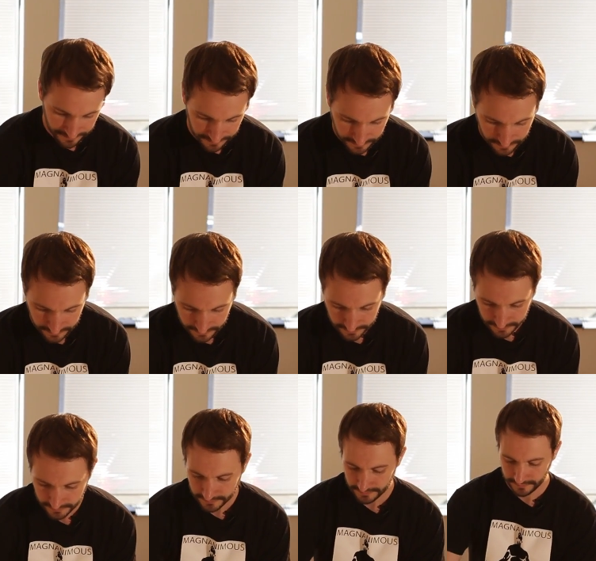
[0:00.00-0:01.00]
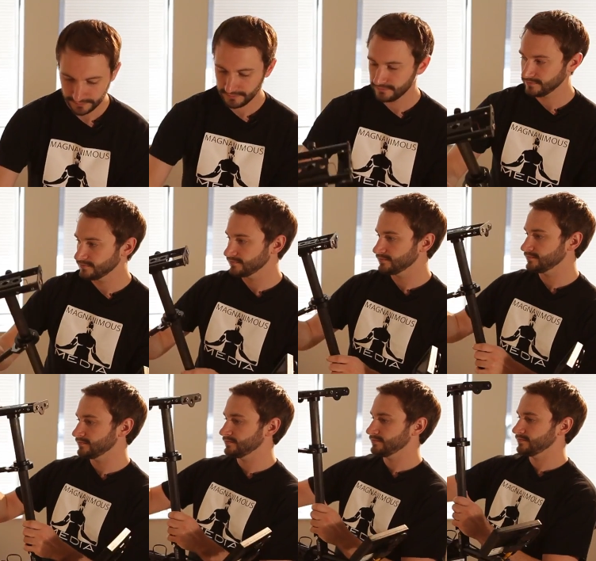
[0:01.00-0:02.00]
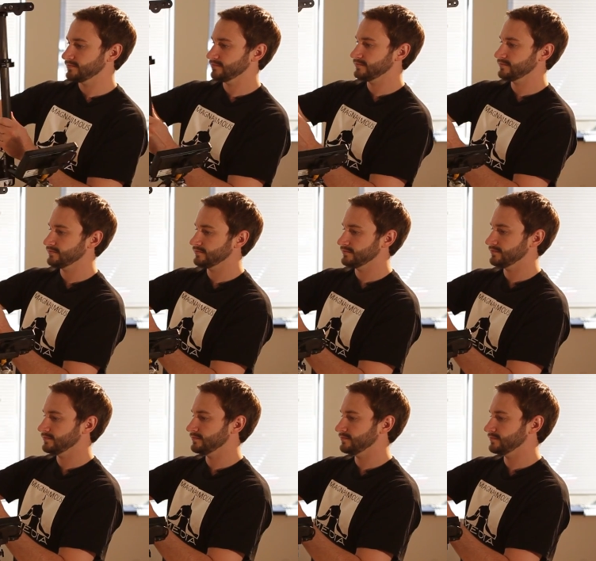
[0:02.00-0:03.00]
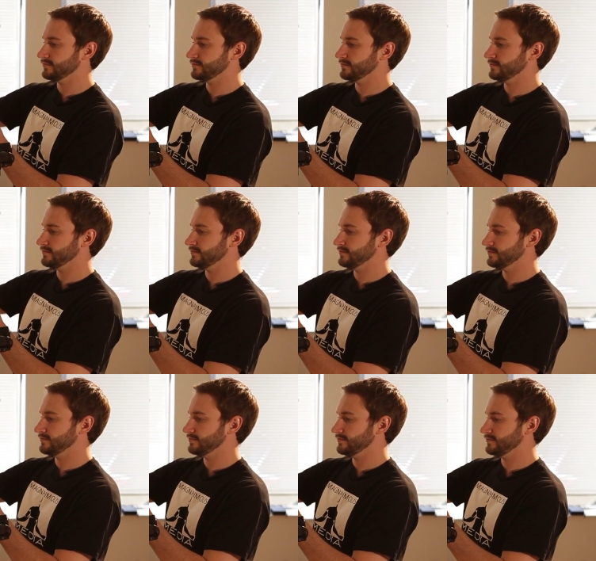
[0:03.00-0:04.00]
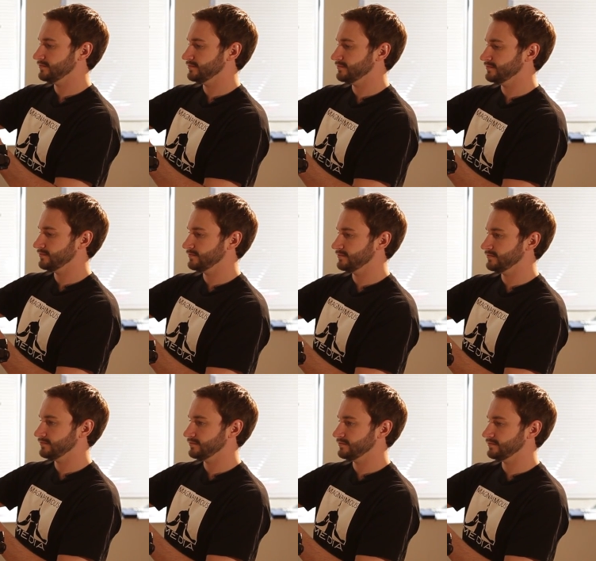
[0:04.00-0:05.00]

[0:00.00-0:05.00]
No one is speaking in this clip.